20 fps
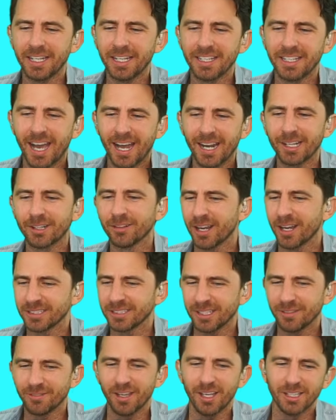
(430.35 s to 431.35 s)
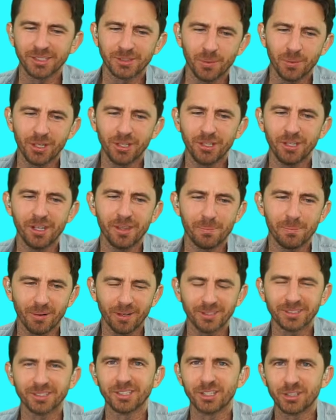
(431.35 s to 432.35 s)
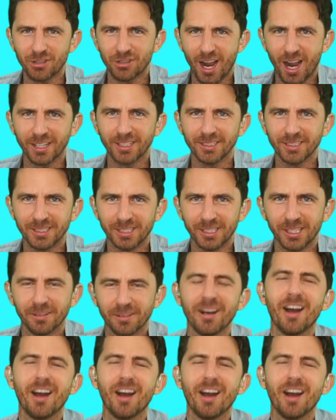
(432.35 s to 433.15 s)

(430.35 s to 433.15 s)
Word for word: and not aggressive is when the person's attracted to you.